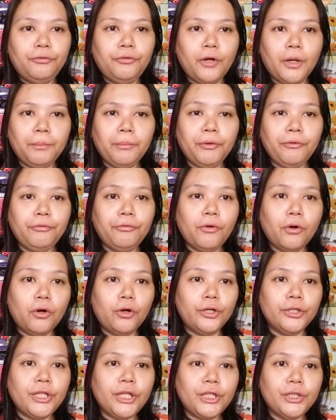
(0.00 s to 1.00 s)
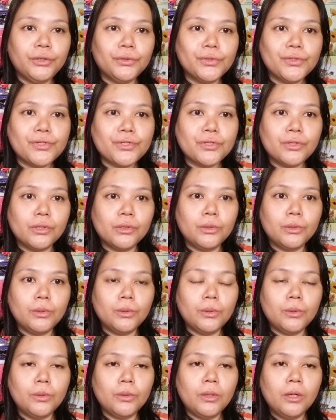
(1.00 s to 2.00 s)
from before they used
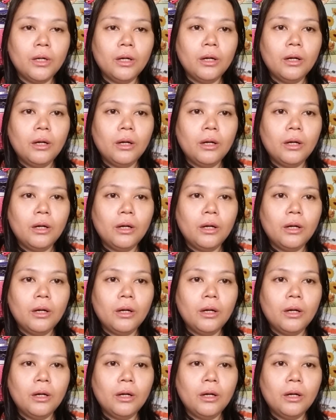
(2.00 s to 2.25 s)
to